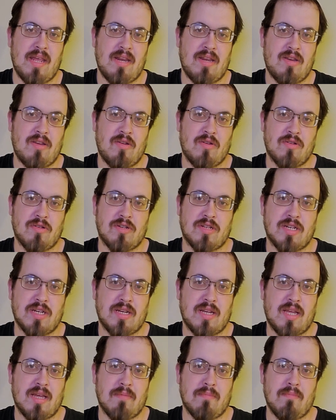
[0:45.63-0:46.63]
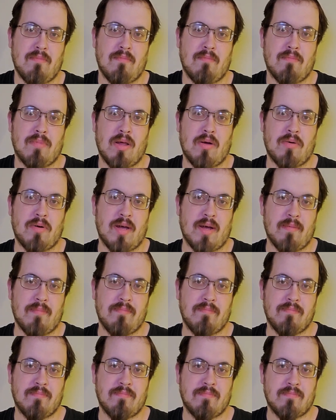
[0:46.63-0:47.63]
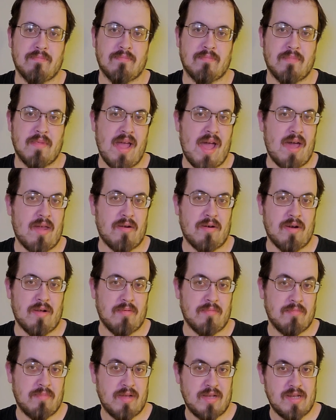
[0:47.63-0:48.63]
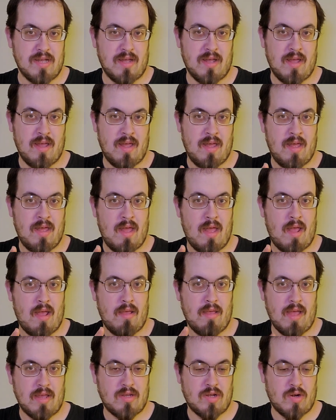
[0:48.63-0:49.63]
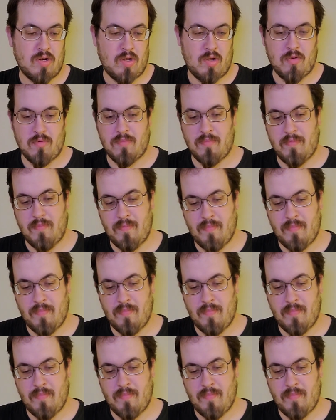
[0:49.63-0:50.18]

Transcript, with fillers: letting your shit get blowed up. I don't know. It, uh, that's on you.